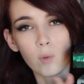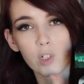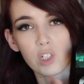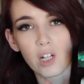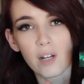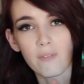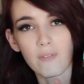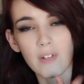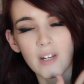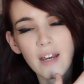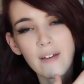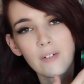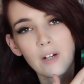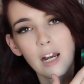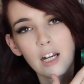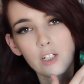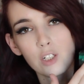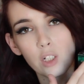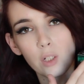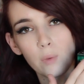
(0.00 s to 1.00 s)
which I've never
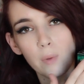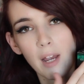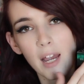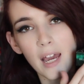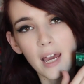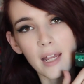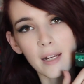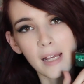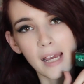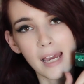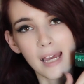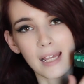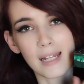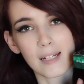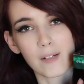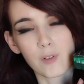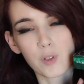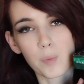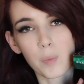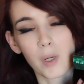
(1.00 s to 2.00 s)
actually read,
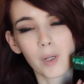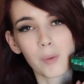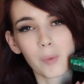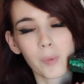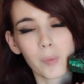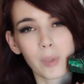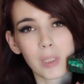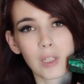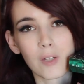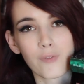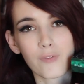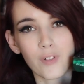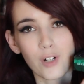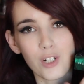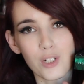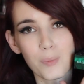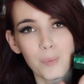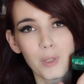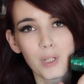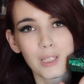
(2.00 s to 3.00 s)
and it was probably the
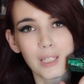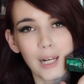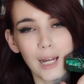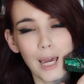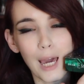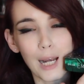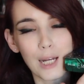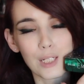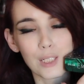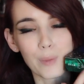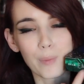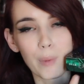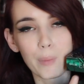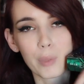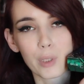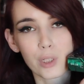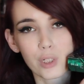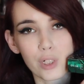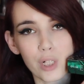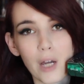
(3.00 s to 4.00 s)
first book that I added to my
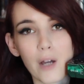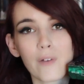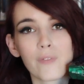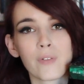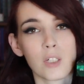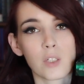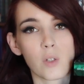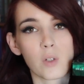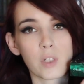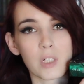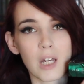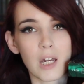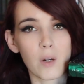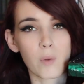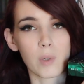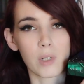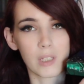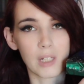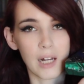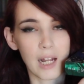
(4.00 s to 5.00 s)
bookshelf, so it's kind
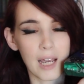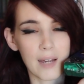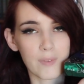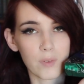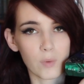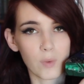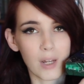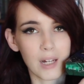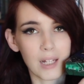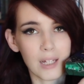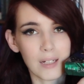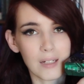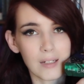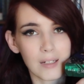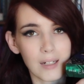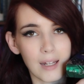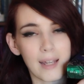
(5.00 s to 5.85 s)
of weird that I haven't read it.